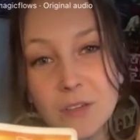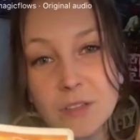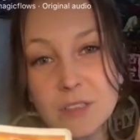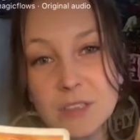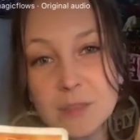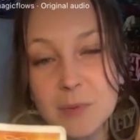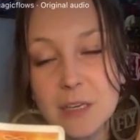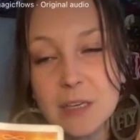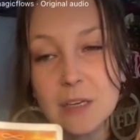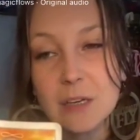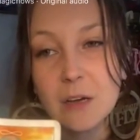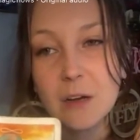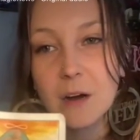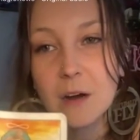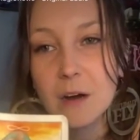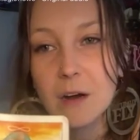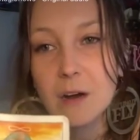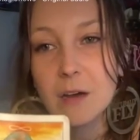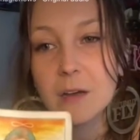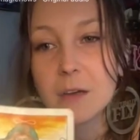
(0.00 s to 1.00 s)
so to speak,
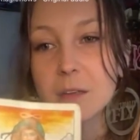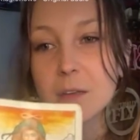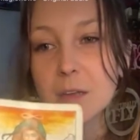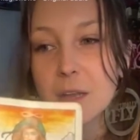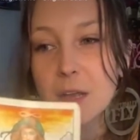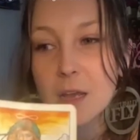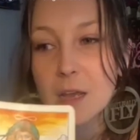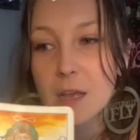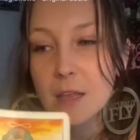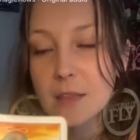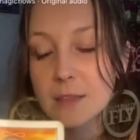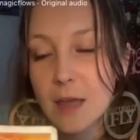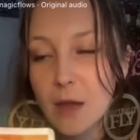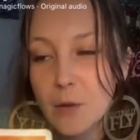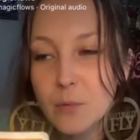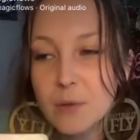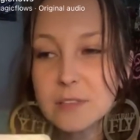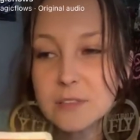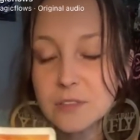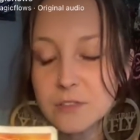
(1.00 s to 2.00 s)
on
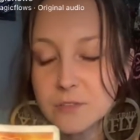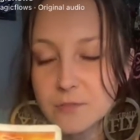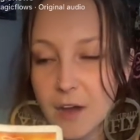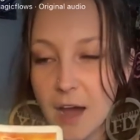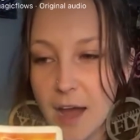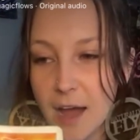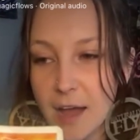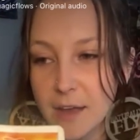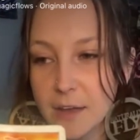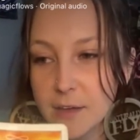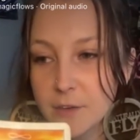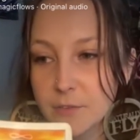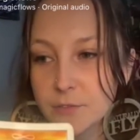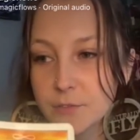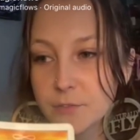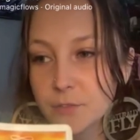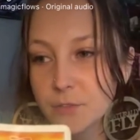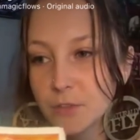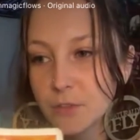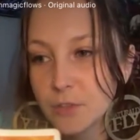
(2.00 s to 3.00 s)
that we
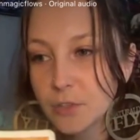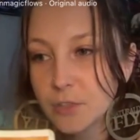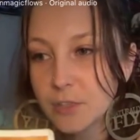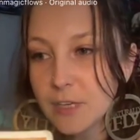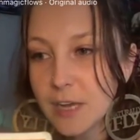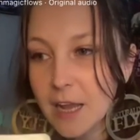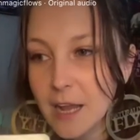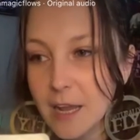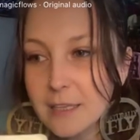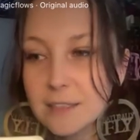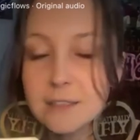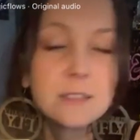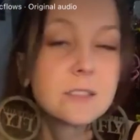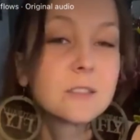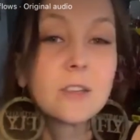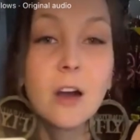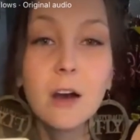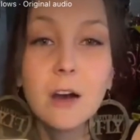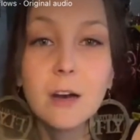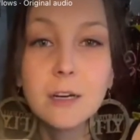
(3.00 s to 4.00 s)
survive create
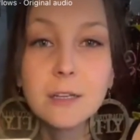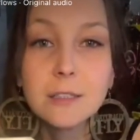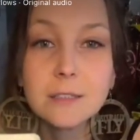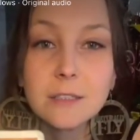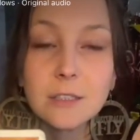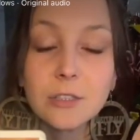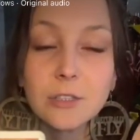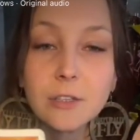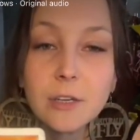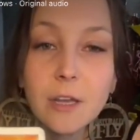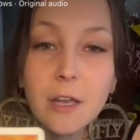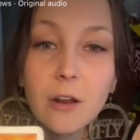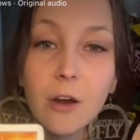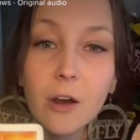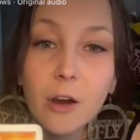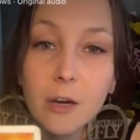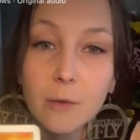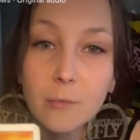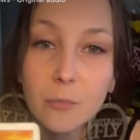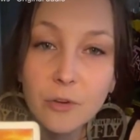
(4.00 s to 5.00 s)
scars and create
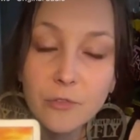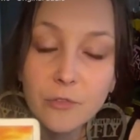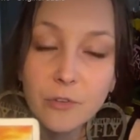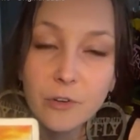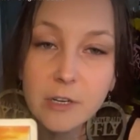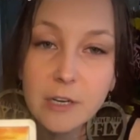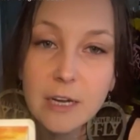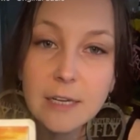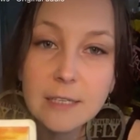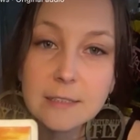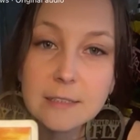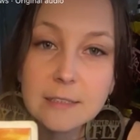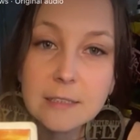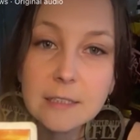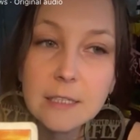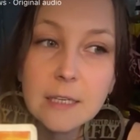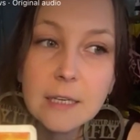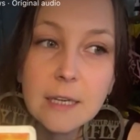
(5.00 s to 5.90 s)
armor for us.